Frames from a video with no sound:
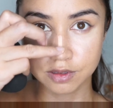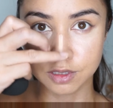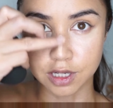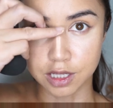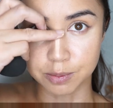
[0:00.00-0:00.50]

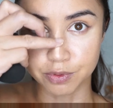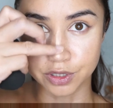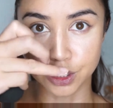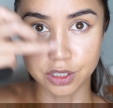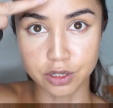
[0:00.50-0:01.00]
Down the
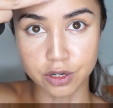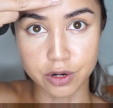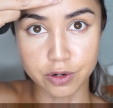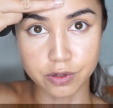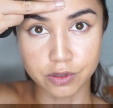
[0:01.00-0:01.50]
bridge of the
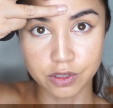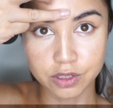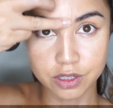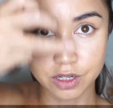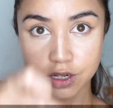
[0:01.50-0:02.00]

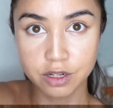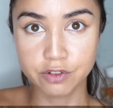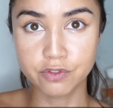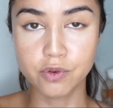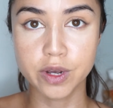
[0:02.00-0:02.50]
nose,
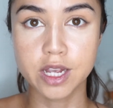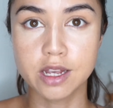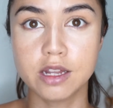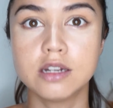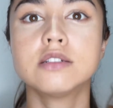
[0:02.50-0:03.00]

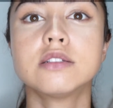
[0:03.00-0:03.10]
forehead,